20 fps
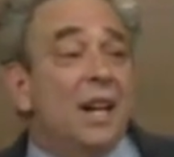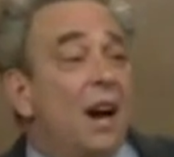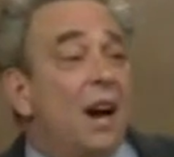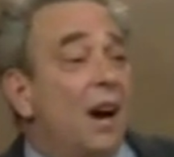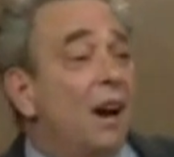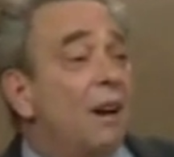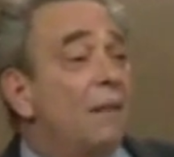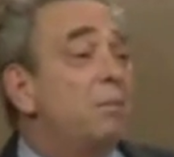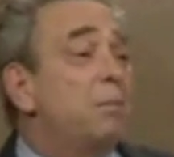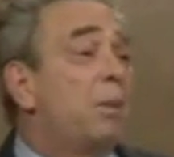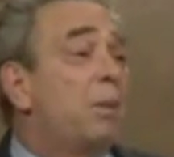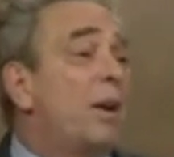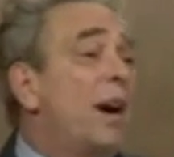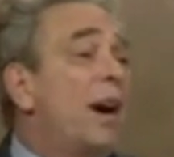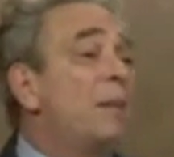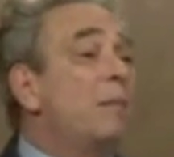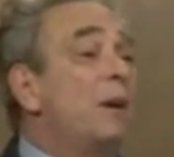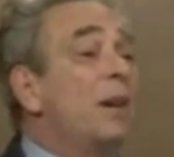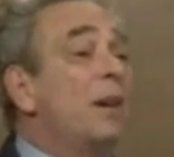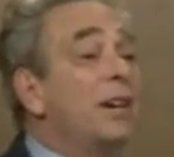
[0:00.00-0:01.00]
of
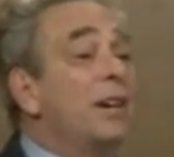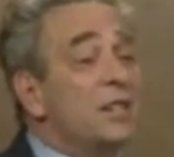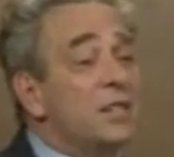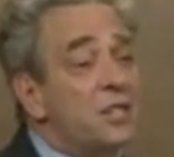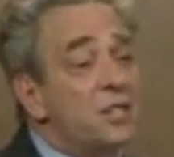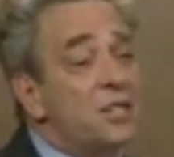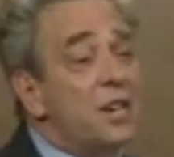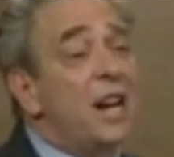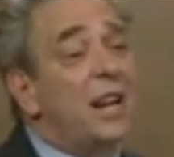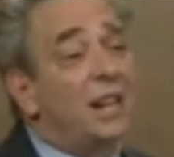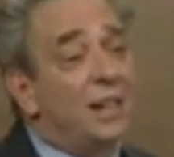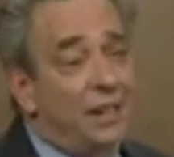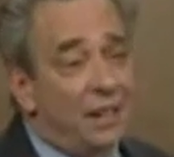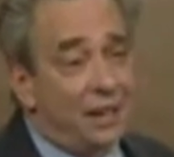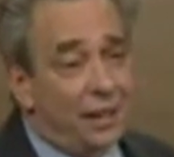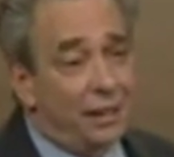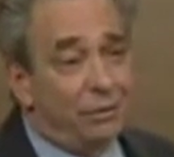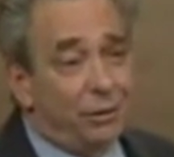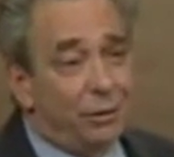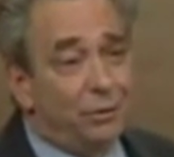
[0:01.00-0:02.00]
primary and
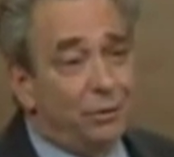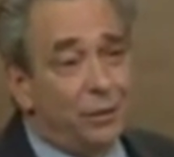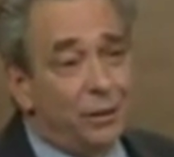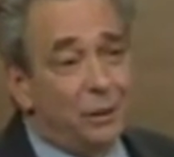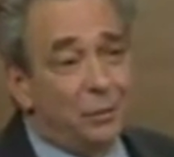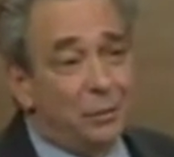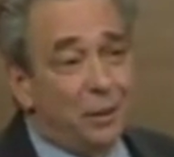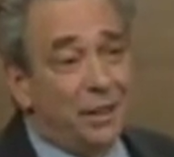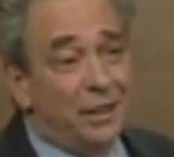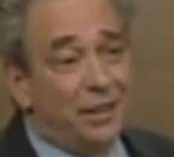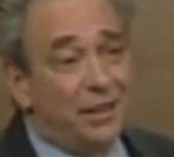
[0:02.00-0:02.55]
secondary fulfillment,